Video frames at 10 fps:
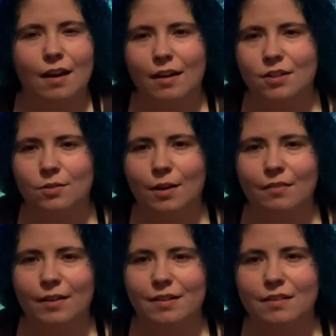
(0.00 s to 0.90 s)
I do have
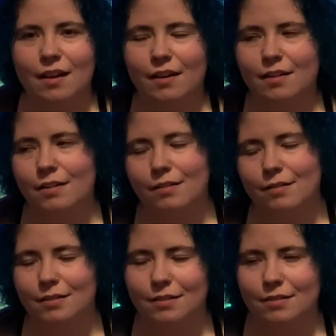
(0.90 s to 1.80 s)
anxiety and it
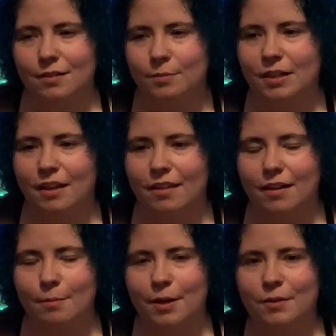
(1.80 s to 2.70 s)
is something I think
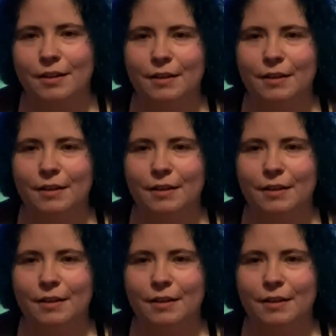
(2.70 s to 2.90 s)
about.